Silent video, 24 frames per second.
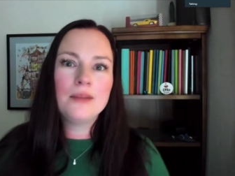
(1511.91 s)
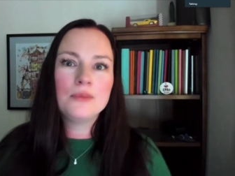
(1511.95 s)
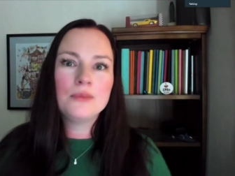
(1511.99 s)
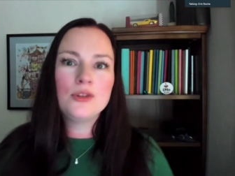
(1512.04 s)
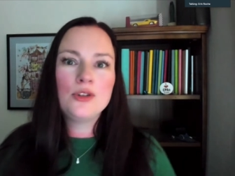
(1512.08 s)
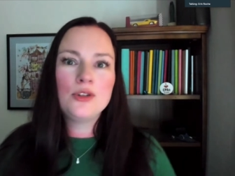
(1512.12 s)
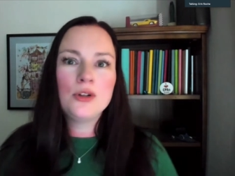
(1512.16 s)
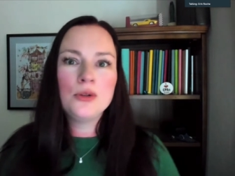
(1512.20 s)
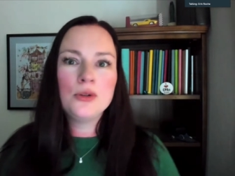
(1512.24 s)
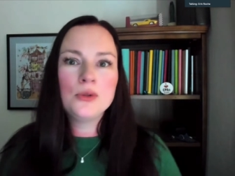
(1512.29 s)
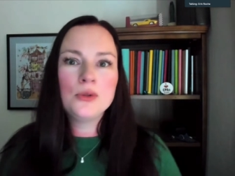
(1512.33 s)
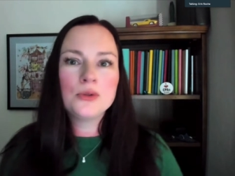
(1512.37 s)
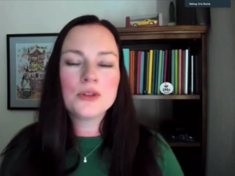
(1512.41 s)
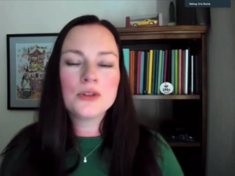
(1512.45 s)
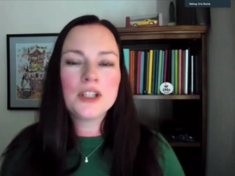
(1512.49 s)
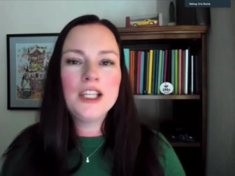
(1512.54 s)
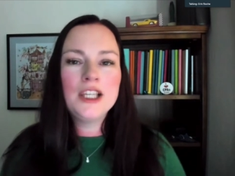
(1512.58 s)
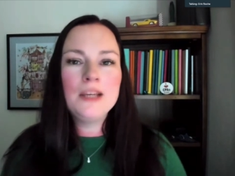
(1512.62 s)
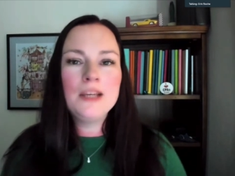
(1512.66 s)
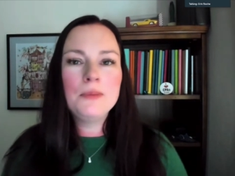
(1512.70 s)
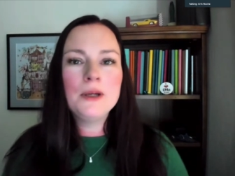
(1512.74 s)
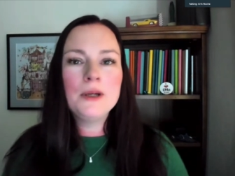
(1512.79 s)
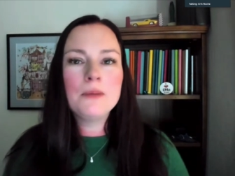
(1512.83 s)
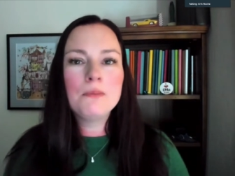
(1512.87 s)
So
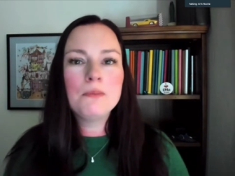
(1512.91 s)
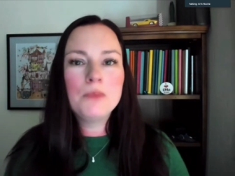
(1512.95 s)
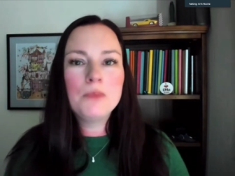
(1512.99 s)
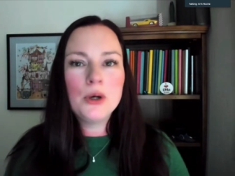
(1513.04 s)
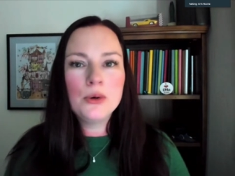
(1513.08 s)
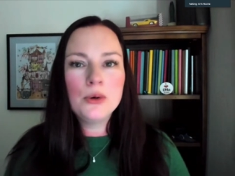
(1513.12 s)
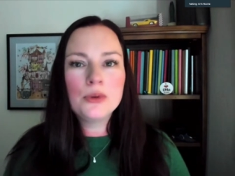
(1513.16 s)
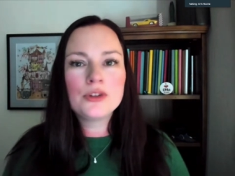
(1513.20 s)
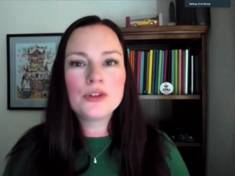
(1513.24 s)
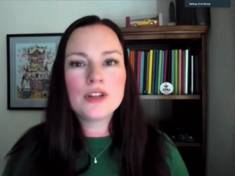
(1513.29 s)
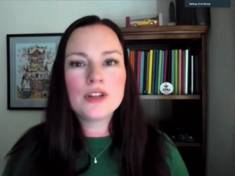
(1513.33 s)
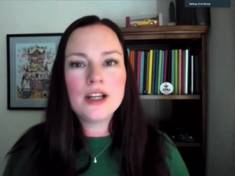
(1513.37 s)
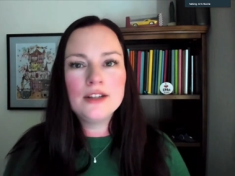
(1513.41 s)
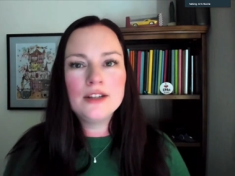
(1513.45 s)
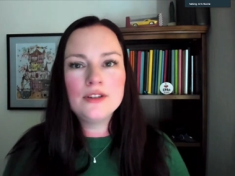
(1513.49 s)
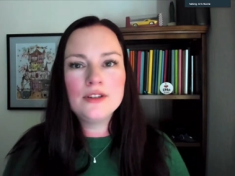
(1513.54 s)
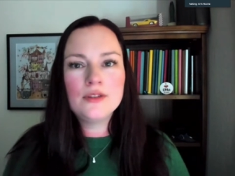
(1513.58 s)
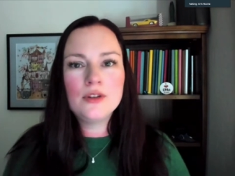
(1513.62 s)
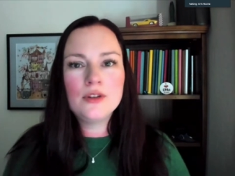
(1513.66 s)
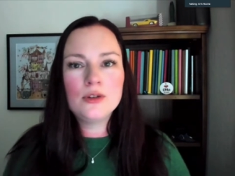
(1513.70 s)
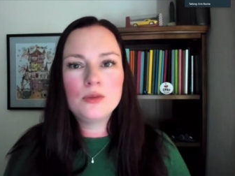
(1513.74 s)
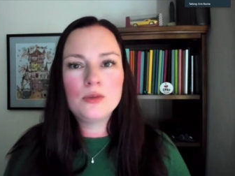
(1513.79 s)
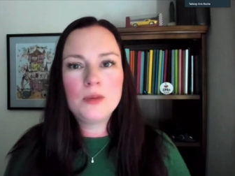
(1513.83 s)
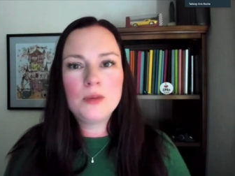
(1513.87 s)
keeping both sides
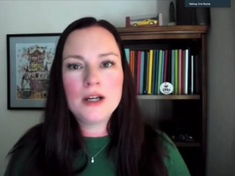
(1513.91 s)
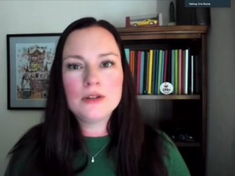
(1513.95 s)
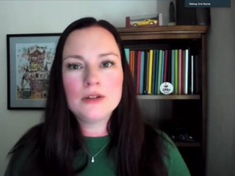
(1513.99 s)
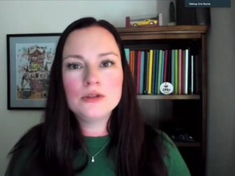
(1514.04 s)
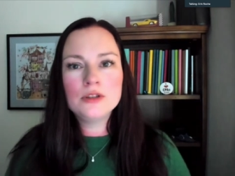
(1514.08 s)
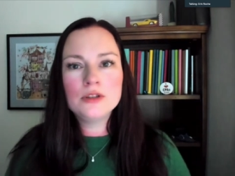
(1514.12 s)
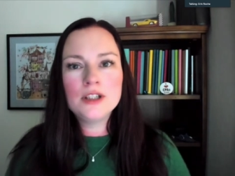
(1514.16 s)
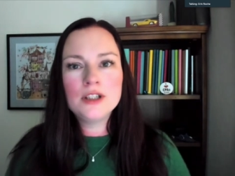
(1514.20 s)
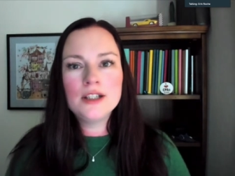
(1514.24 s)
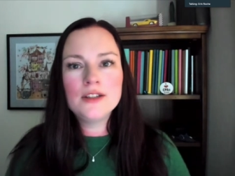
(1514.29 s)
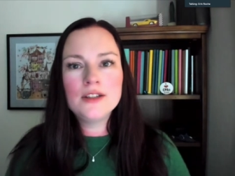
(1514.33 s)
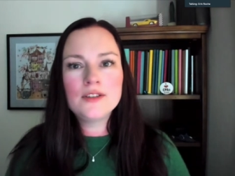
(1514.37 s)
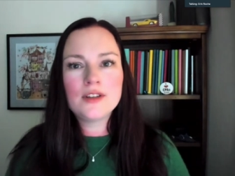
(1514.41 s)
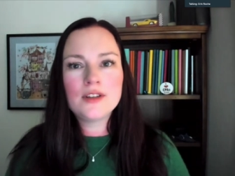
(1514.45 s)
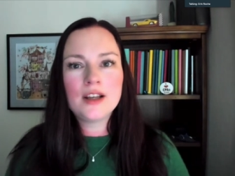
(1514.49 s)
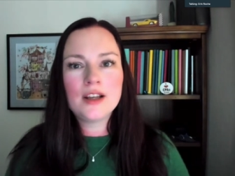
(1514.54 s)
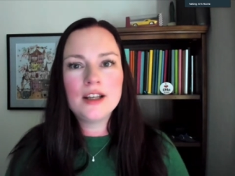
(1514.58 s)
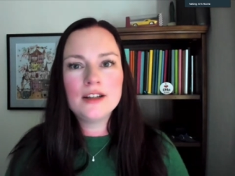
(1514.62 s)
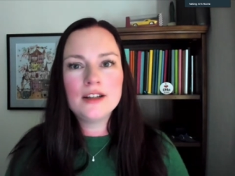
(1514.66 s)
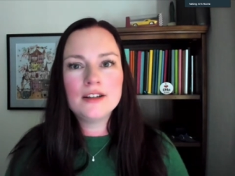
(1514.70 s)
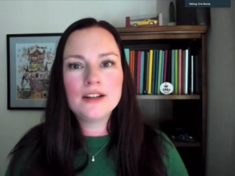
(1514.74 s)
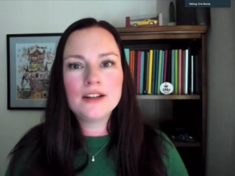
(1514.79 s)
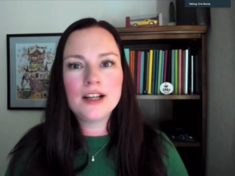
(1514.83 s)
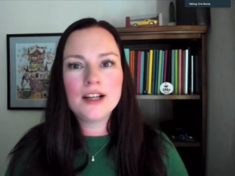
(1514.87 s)
of those boundaries
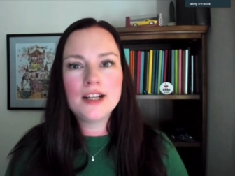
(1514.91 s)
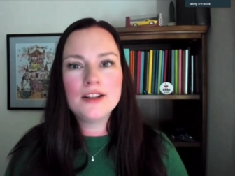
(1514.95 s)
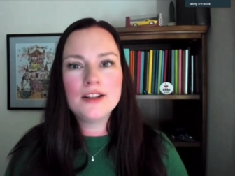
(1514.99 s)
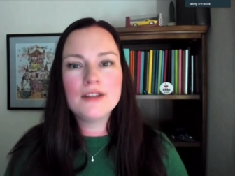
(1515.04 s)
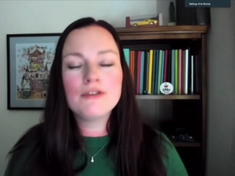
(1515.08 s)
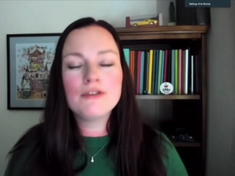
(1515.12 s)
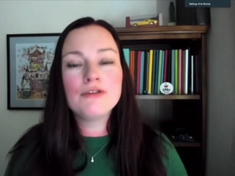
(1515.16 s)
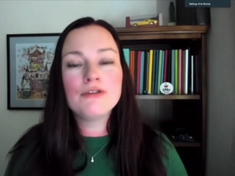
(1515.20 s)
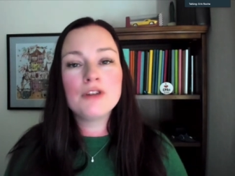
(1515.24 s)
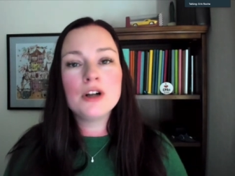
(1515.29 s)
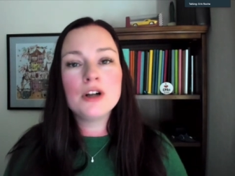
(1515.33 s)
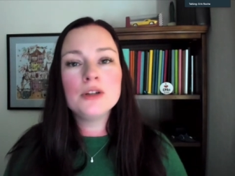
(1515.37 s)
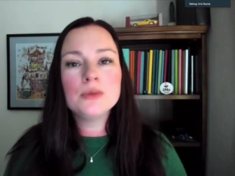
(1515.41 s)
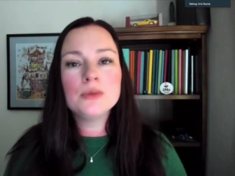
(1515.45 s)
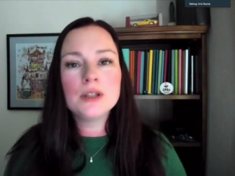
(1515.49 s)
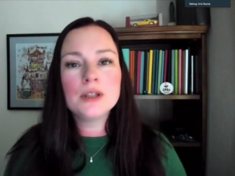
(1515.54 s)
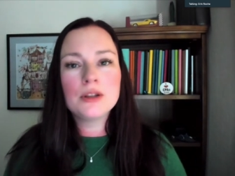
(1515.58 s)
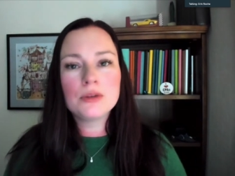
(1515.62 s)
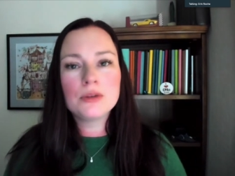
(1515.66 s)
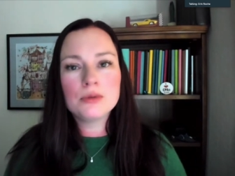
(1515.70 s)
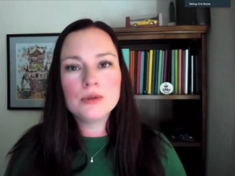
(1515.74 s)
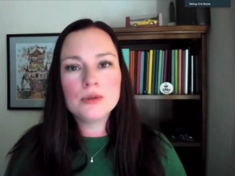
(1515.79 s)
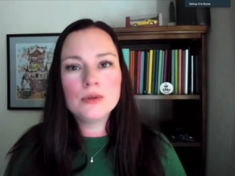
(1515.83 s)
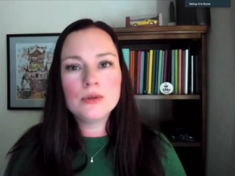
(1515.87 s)
and then
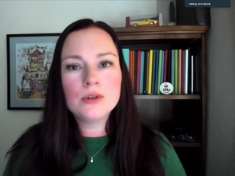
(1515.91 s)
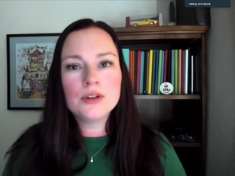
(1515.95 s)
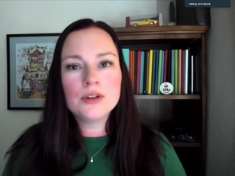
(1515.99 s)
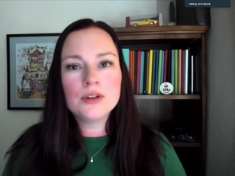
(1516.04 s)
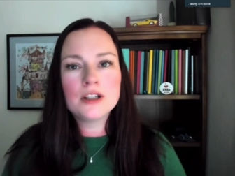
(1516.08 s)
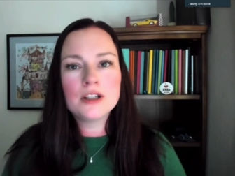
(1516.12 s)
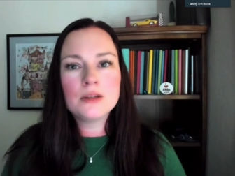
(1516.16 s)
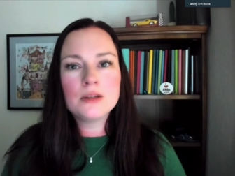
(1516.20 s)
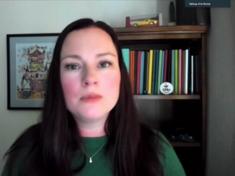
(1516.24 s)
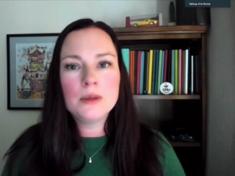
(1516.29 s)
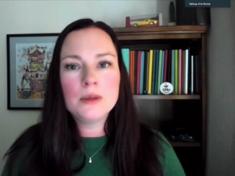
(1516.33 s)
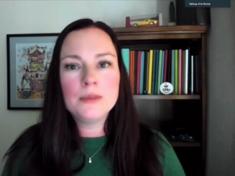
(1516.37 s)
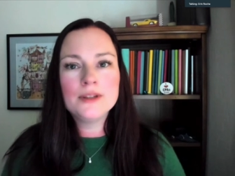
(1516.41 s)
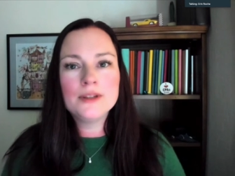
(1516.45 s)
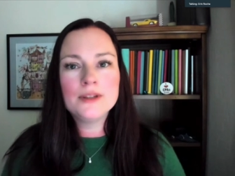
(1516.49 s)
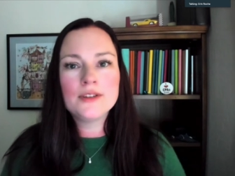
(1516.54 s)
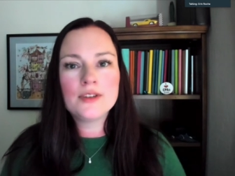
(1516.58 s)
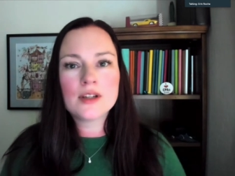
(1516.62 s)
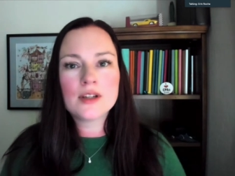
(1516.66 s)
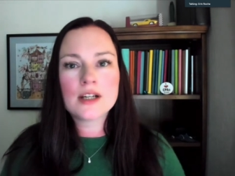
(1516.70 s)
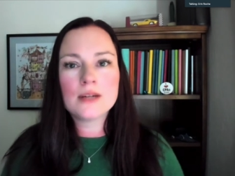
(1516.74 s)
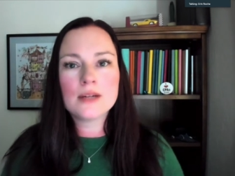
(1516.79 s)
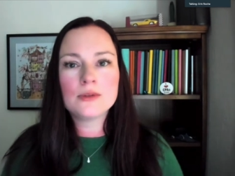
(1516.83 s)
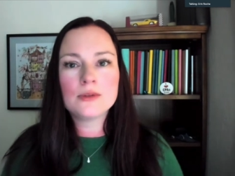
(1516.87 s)
following through on the
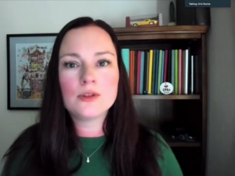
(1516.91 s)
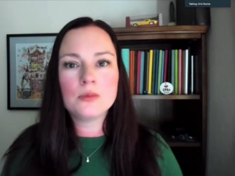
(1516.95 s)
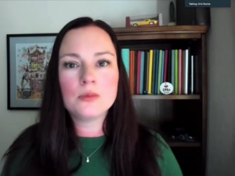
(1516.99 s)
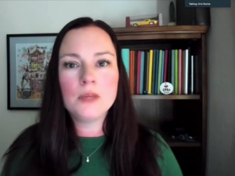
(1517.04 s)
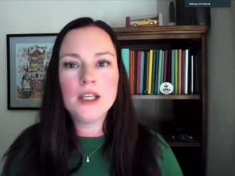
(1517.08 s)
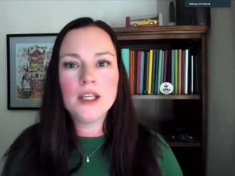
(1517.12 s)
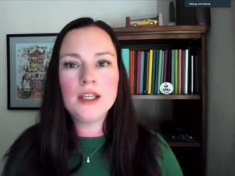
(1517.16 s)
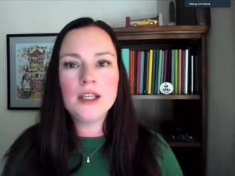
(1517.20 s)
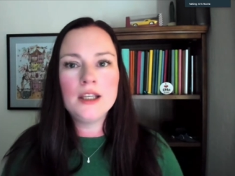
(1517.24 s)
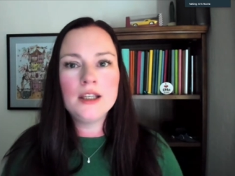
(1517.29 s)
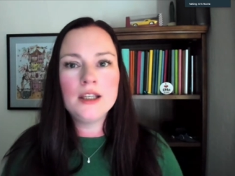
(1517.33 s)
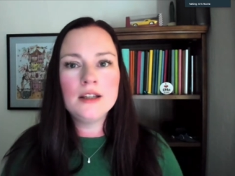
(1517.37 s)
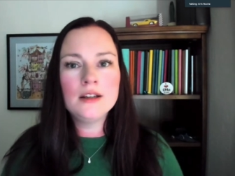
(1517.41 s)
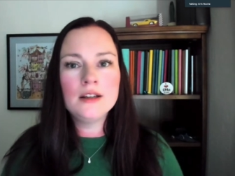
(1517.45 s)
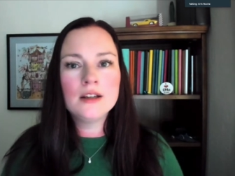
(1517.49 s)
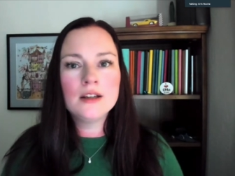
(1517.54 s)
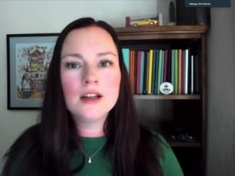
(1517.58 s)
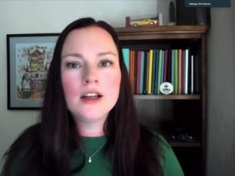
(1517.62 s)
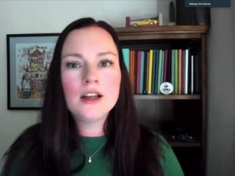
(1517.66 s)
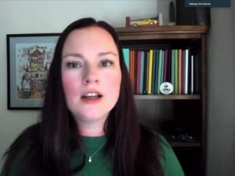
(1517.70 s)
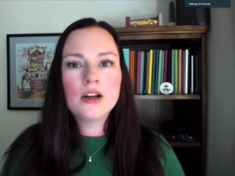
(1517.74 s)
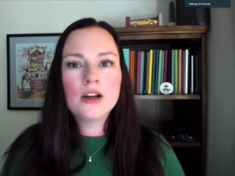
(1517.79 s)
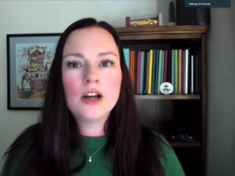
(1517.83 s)
commitments that I was making